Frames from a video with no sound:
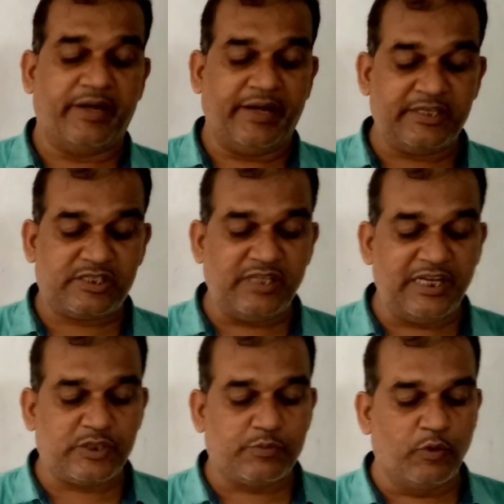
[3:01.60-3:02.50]

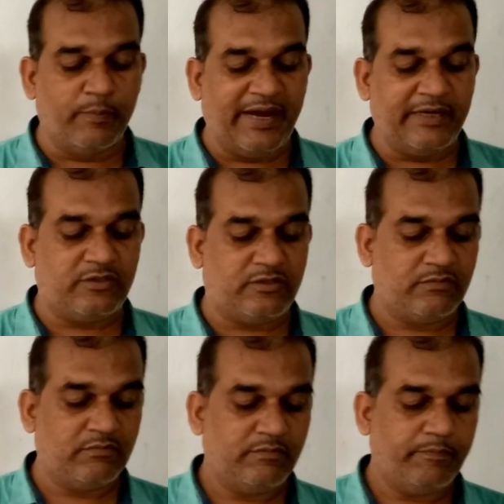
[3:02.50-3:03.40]
nationalist movement
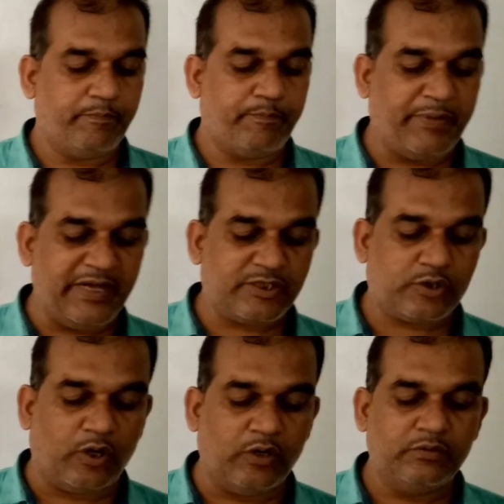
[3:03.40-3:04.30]

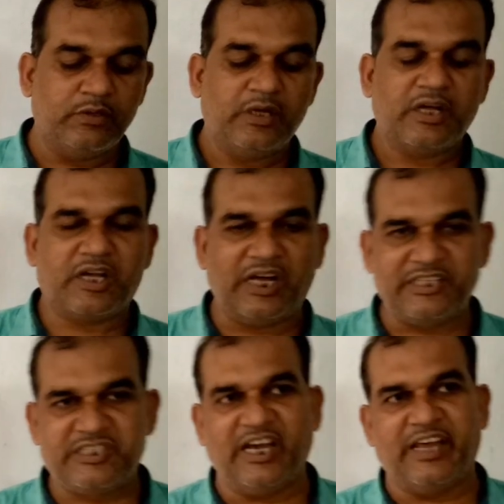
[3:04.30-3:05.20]
based on
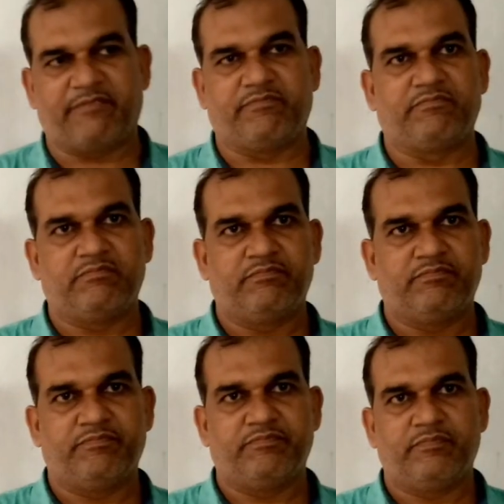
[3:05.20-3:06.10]
culture,
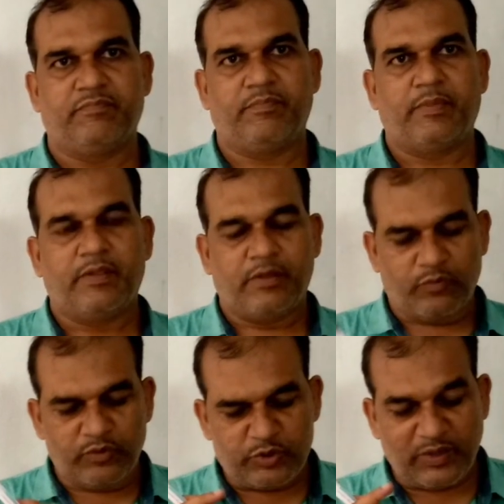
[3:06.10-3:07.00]

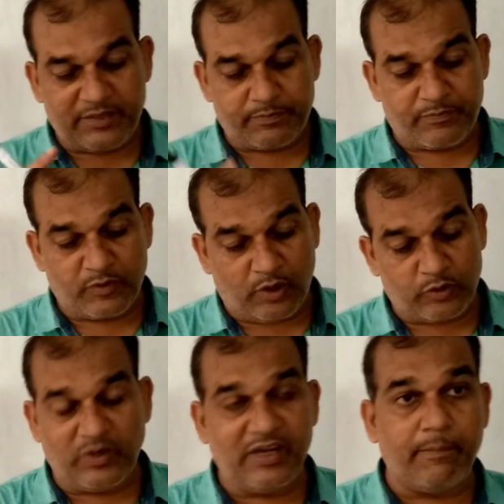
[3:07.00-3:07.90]
which was
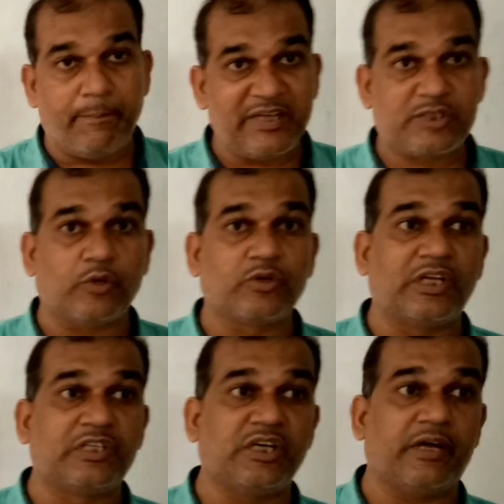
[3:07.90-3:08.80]
not only based on
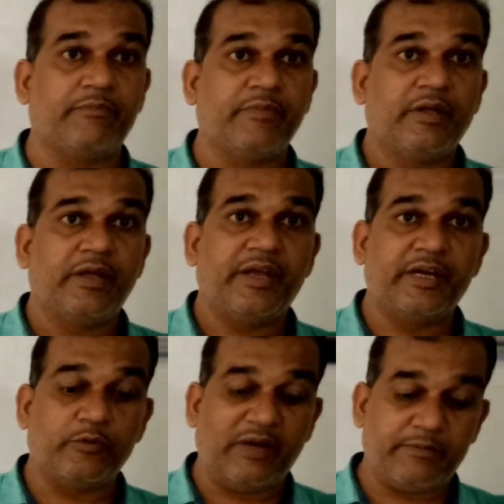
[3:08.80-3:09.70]
culture,
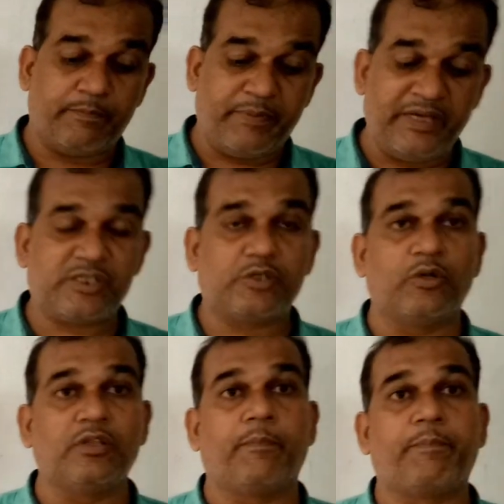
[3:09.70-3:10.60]
it was based
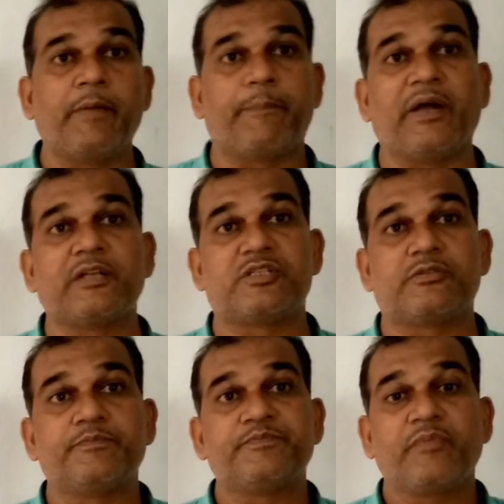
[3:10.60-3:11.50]
on the people's
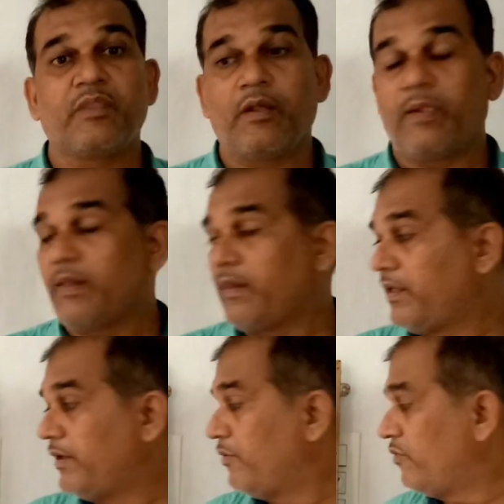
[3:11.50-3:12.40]

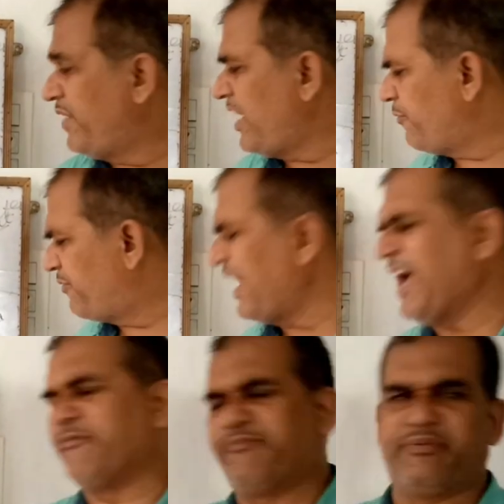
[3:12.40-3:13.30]
way of
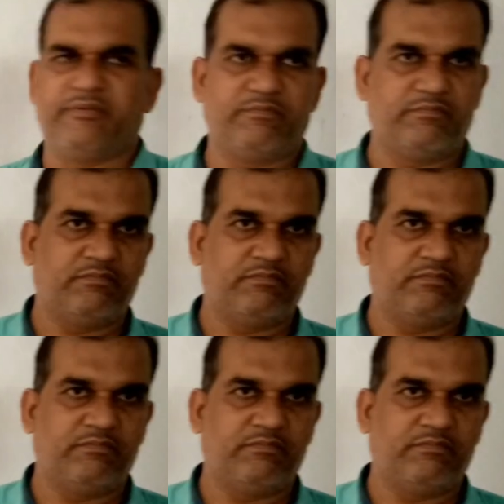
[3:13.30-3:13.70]
life.